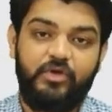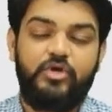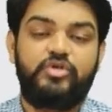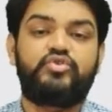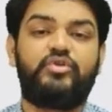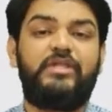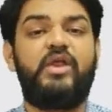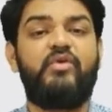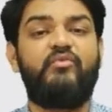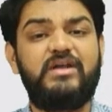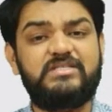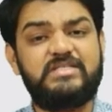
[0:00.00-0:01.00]
So the
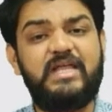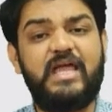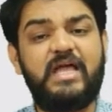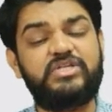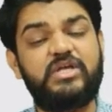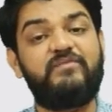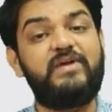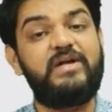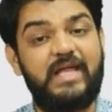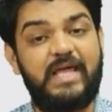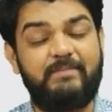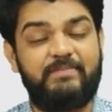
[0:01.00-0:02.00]
reverse reaction will
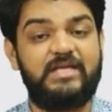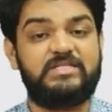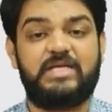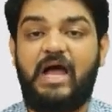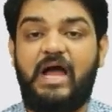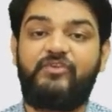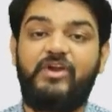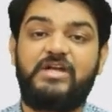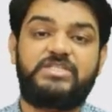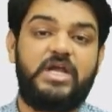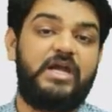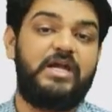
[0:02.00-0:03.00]
take place after
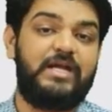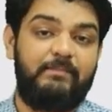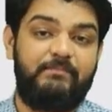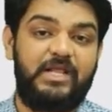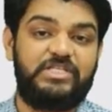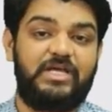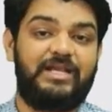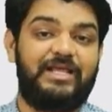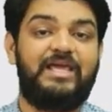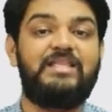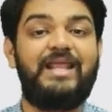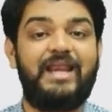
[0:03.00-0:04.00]
certain temperature
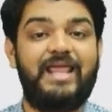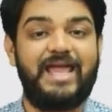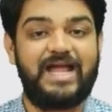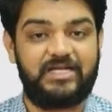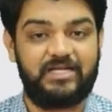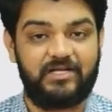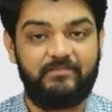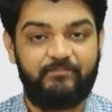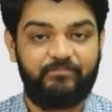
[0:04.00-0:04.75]
in the reactor.